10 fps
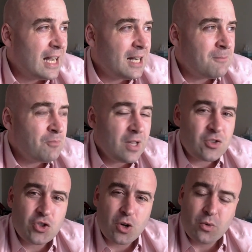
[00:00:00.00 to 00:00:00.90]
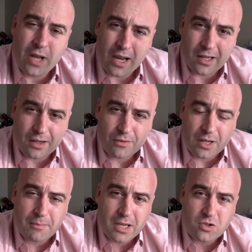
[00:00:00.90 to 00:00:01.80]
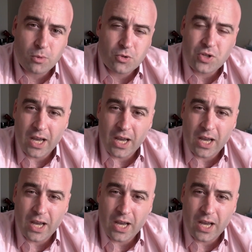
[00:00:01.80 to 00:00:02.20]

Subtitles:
it's so negative that it makes almost